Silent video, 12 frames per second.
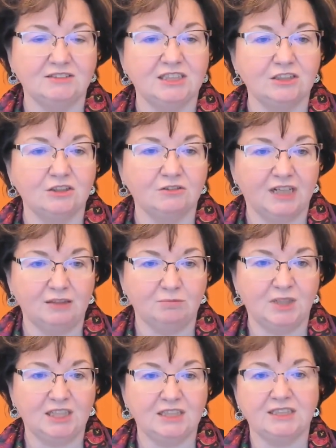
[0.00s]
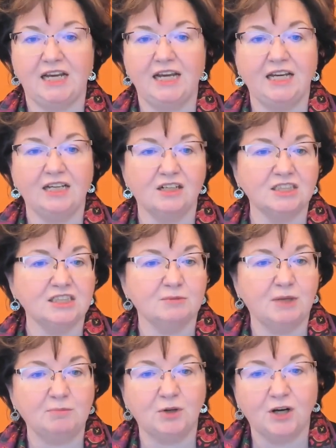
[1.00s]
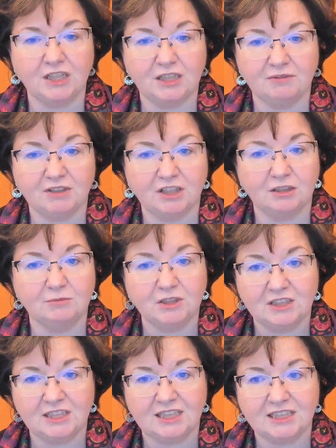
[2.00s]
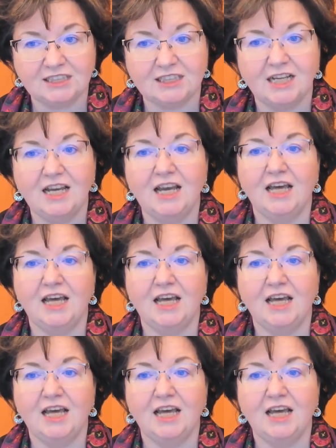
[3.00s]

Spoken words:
So it's a great mix, and also by partnering with communities,